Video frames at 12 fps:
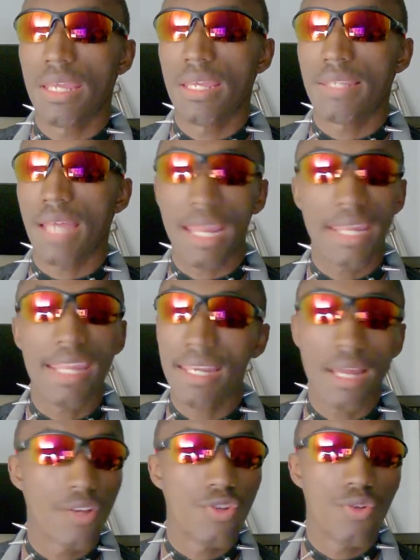is I
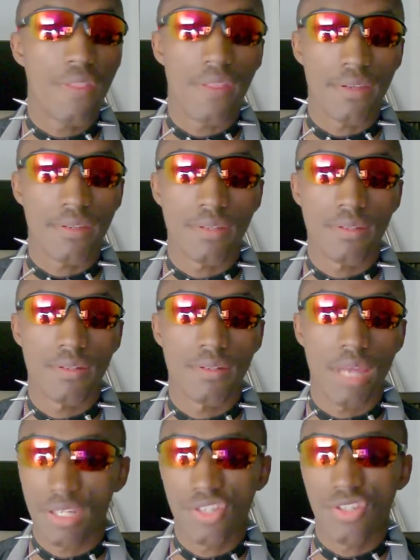cannot do
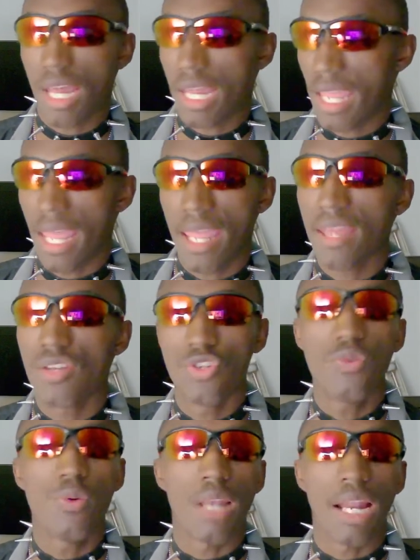this. I just, I
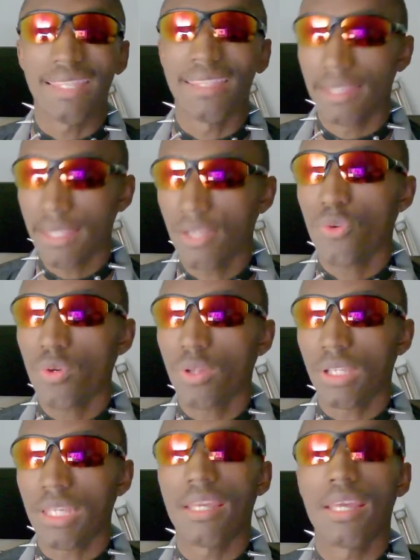can't do it. I
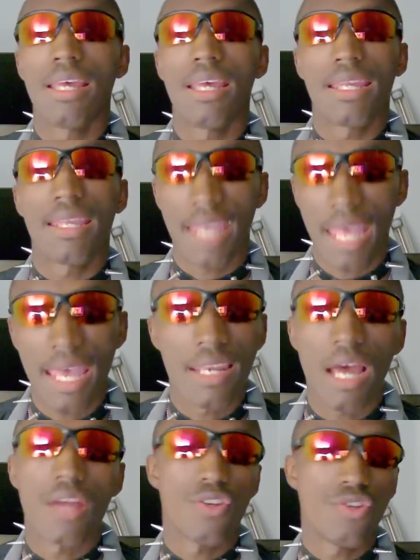literally
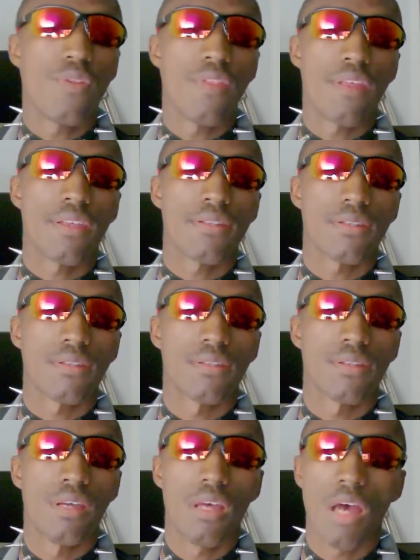cannot do
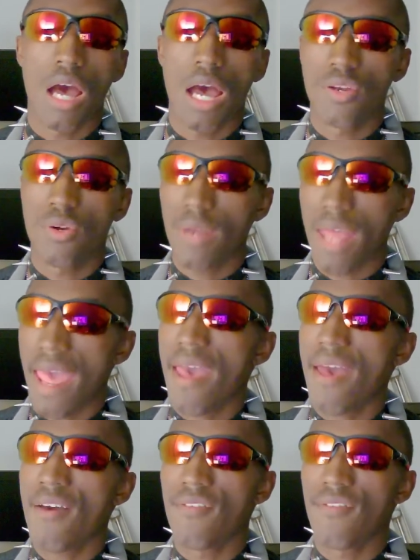this. I don't
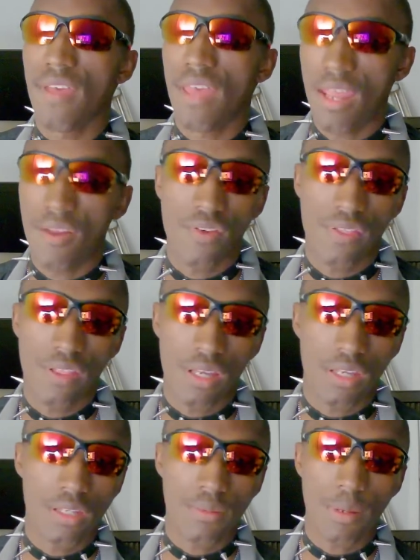have
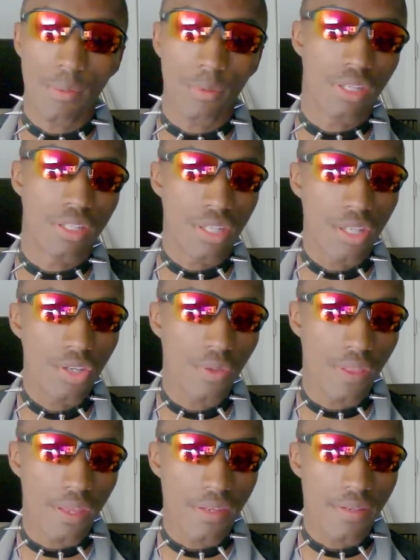everything I need to be able to
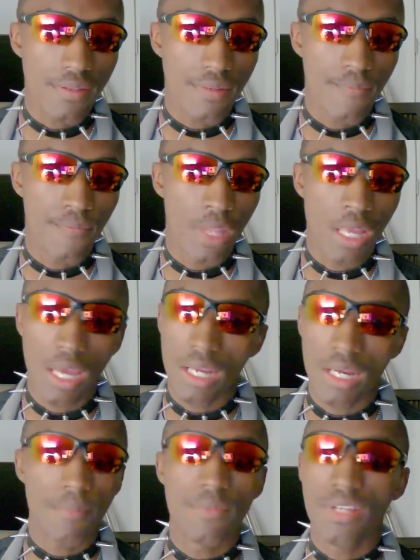continue this.
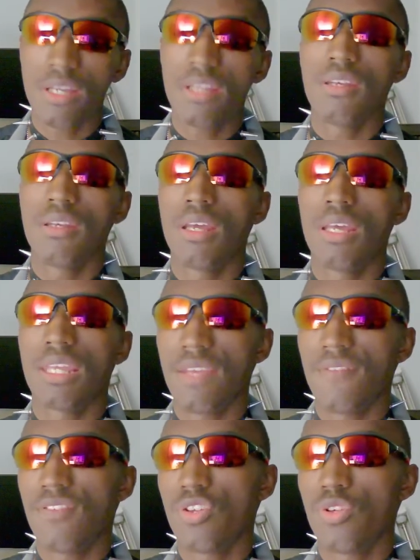And I'm done
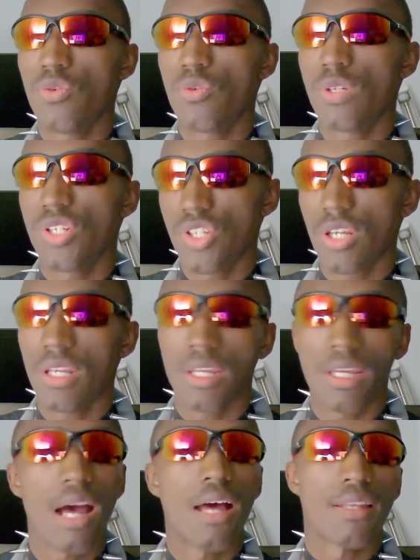giving you
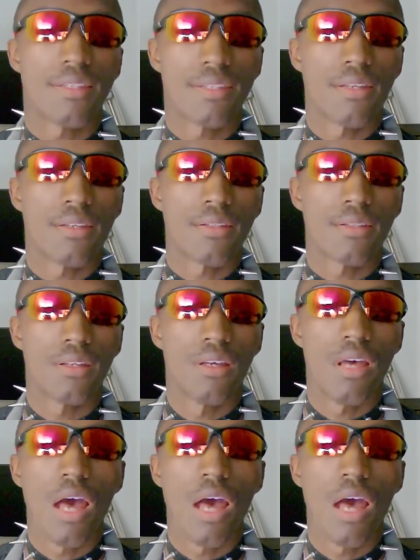shitty content.